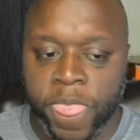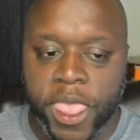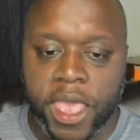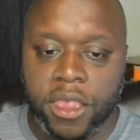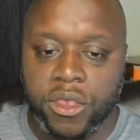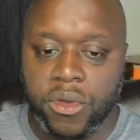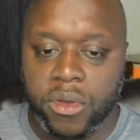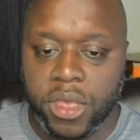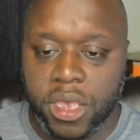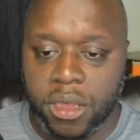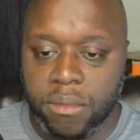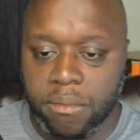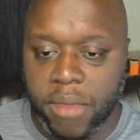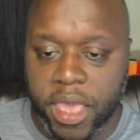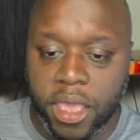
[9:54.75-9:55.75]
and you
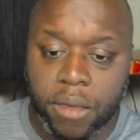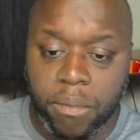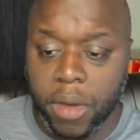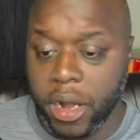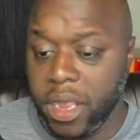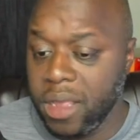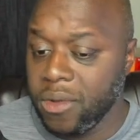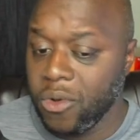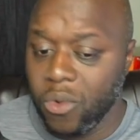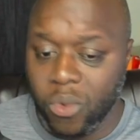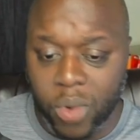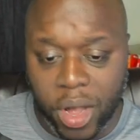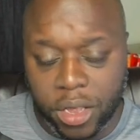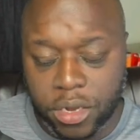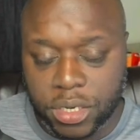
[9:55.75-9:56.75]
can make money
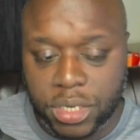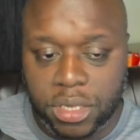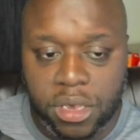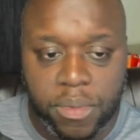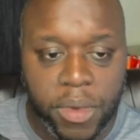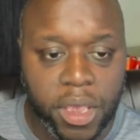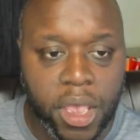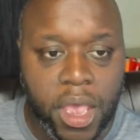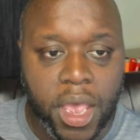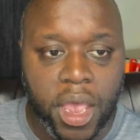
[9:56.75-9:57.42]
while you're sleeping.